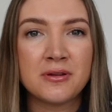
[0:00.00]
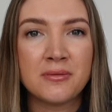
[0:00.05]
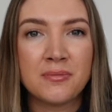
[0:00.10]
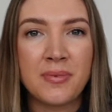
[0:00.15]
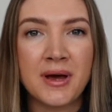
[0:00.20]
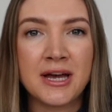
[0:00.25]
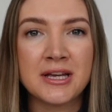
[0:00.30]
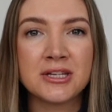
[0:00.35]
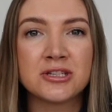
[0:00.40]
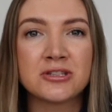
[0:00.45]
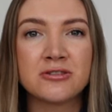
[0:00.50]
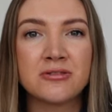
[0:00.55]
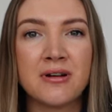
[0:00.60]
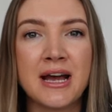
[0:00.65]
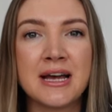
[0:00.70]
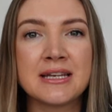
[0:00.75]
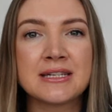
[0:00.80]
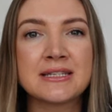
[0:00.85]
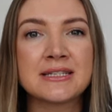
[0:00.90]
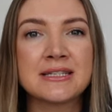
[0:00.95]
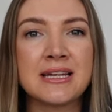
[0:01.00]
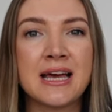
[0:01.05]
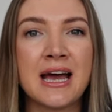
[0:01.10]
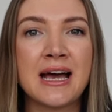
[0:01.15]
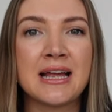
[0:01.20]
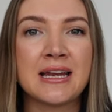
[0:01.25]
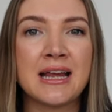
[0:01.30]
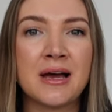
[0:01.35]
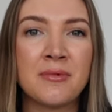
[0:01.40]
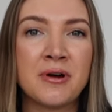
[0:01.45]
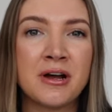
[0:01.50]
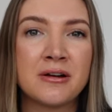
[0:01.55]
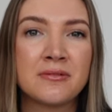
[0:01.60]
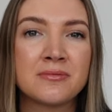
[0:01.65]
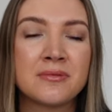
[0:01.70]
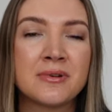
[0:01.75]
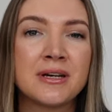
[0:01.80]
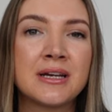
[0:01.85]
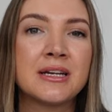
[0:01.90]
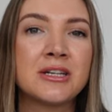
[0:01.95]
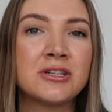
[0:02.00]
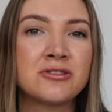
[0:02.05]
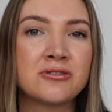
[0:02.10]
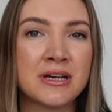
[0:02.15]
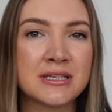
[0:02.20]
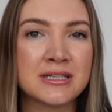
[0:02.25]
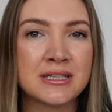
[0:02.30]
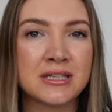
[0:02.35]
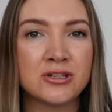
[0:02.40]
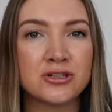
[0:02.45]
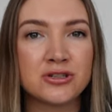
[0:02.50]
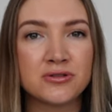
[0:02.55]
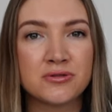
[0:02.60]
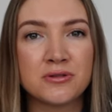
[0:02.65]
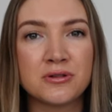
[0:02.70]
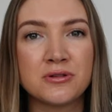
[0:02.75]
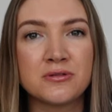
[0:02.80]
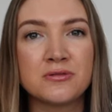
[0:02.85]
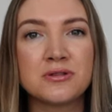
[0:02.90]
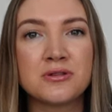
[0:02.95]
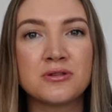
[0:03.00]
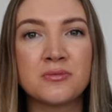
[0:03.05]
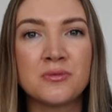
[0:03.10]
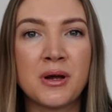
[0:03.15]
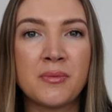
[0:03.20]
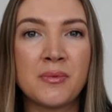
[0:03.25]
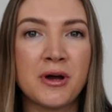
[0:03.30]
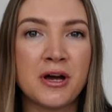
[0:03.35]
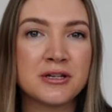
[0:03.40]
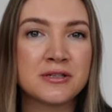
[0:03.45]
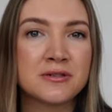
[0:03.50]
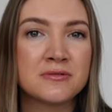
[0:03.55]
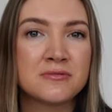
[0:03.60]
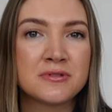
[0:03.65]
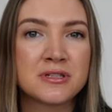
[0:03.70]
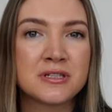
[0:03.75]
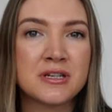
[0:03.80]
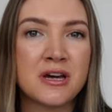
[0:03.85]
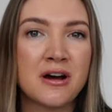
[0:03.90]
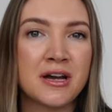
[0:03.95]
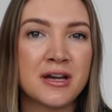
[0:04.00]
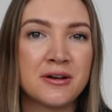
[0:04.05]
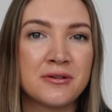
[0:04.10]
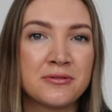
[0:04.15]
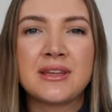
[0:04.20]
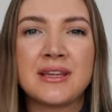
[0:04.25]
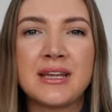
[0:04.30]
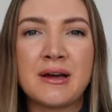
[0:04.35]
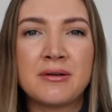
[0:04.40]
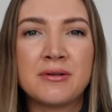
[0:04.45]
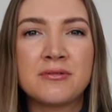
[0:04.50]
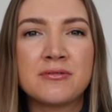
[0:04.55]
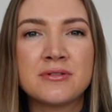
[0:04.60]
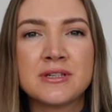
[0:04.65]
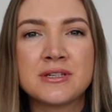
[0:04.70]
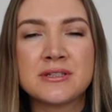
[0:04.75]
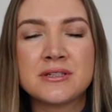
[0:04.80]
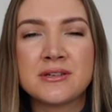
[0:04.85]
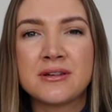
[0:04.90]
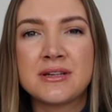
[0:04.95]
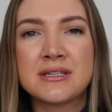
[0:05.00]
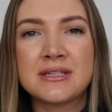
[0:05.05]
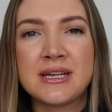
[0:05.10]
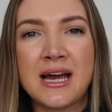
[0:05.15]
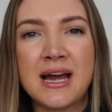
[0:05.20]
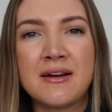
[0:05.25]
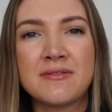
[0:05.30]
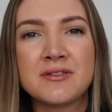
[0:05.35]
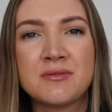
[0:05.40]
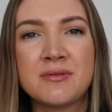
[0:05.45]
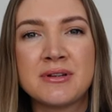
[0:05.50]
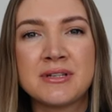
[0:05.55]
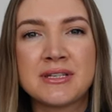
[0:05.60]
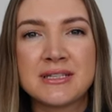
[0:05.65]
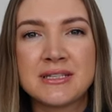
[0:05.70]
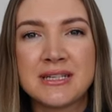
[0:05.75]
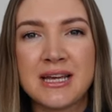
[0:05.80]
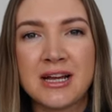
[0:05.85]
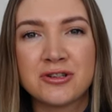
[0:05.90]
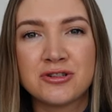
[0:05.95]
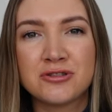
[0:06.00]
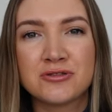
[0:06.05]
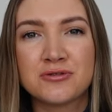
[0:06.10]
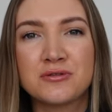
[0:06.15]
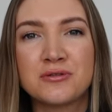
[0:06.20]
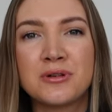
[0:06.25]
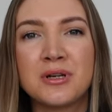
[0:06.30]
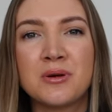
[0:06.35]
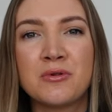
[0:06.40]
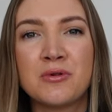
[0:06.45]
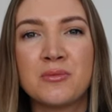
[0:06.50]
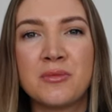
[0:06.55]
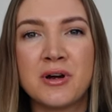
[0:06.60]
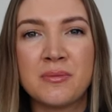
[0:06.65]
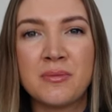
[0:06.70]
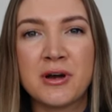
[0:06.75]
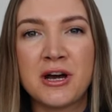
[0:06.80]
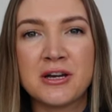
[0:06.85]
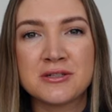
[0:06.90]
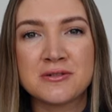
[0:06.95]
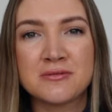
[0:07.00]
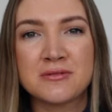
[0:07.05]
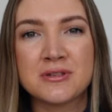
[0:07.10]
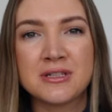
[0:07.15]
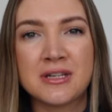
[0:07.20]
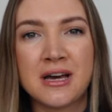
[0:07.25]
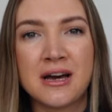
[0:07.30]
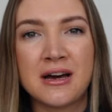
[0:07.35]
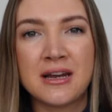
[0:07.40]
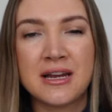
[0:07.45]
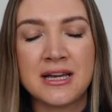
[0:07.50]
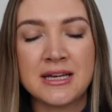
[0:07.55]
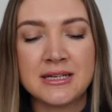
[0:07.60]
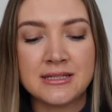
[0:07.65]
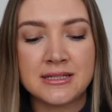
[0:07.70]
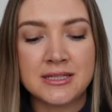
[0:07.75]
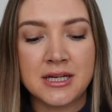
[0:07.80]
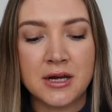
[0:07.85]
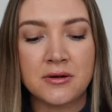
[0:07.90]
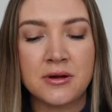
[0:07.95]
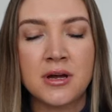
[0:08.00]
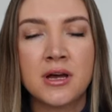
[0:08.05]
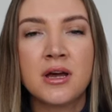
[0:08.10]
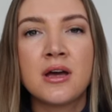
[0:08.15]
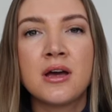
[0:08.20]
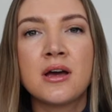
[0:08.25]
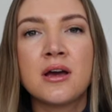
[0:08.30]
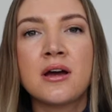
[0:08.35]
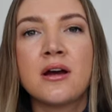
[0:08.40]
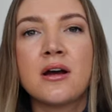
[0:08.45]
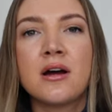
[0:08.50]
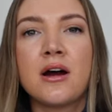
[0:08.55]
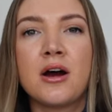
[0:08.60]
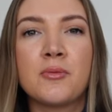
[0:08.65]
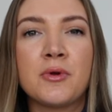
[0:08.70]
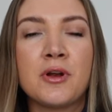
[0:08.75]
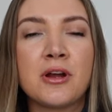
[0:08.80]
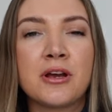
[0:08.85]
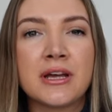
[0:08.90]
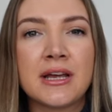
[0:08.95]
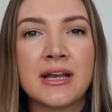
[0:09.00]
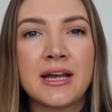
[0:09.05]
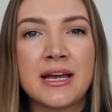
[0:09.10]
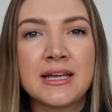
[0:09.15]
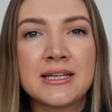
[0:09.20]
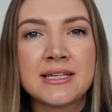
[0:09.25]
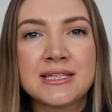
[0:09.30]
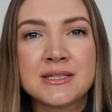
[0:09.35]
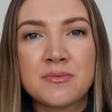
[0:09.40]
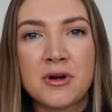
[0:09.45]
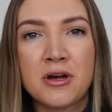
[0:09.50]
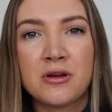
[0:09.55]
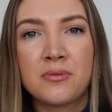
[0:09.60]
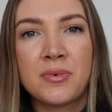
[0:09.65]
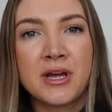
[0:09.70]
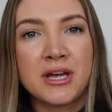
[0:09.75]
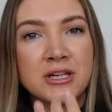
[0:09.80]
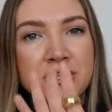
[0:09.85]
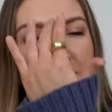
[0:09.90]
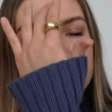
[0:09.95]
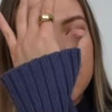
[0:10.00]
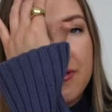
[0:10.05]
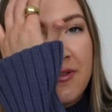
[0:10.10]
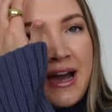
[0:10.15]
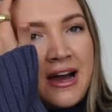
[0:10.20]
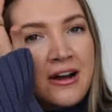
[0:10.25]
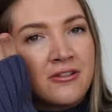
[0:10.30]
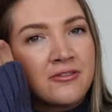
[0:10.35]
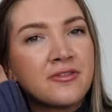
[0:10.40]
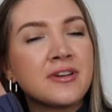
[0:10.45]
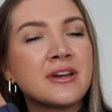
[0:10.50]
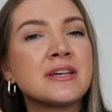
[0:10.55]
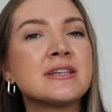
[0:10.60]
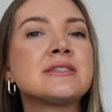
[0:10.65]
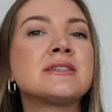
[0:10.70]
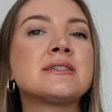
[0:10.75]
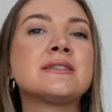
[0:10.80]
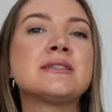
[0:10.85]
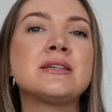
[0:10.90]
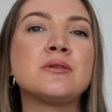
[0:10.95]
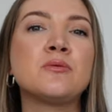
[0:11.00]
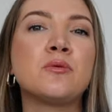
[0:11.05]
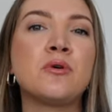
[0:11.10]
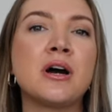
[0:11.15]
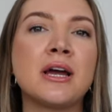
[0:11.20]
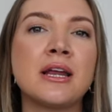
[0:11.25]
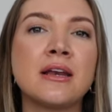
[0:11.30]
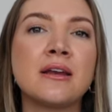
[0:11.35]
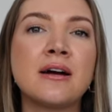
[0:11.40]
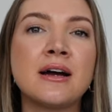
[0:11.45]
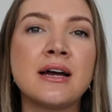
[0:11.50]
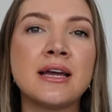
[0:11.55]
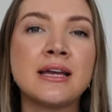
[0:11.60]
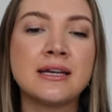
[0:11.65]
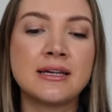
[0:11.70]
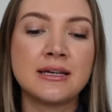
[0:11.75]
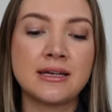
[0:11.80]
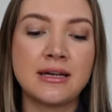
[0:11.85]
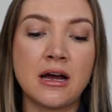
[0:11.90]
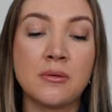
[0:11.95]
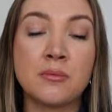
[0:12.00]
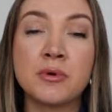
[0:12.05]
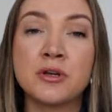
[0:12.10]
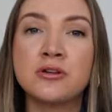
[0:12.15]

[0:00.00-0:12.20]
the best dressed and am I really dressing true to my personal style? Now, in order to do this, I have to understand truly what my personal style is. So I'll be looking at inspo pictures of outfits to see what I like. I'll be